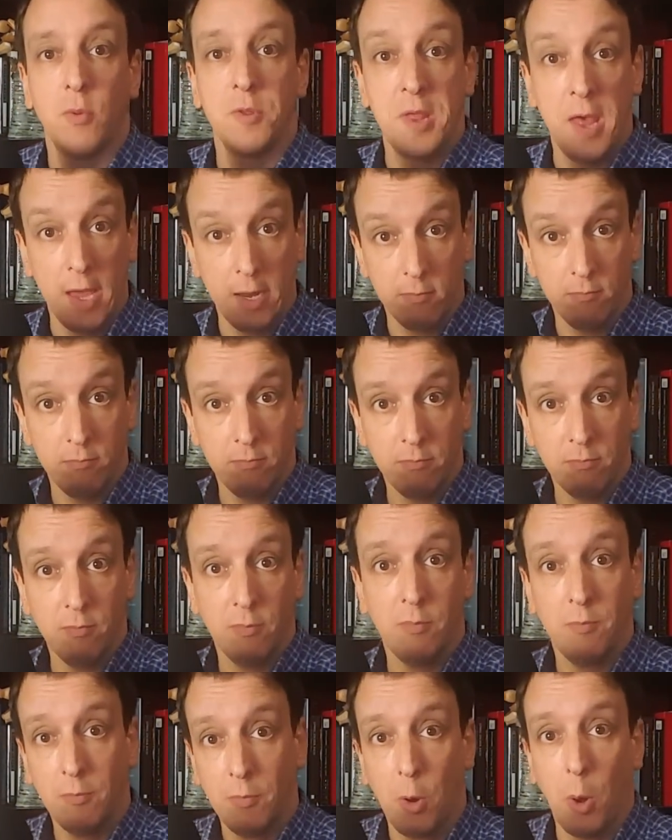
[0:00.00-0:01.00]
that
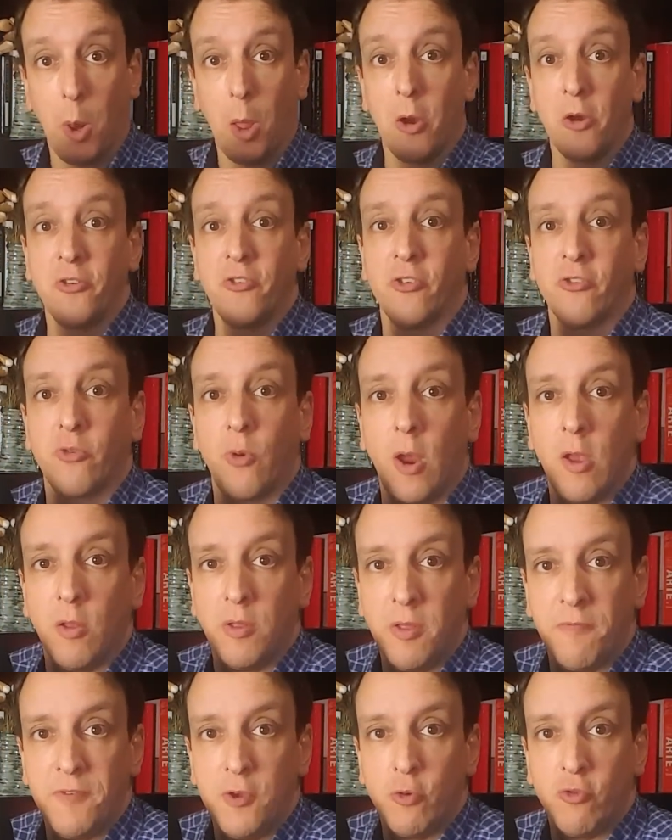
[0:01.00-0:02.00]
larger trial in the
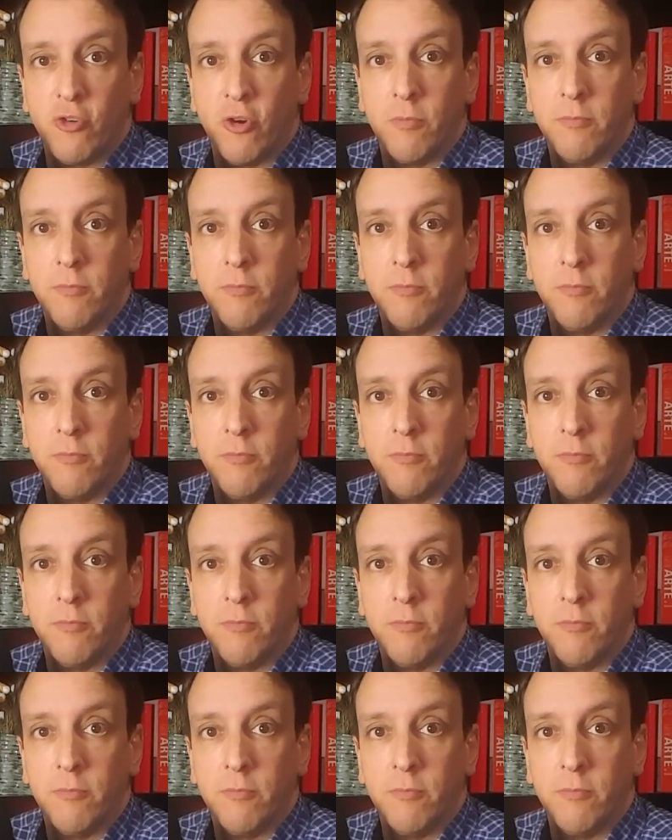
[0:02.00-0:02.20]
future.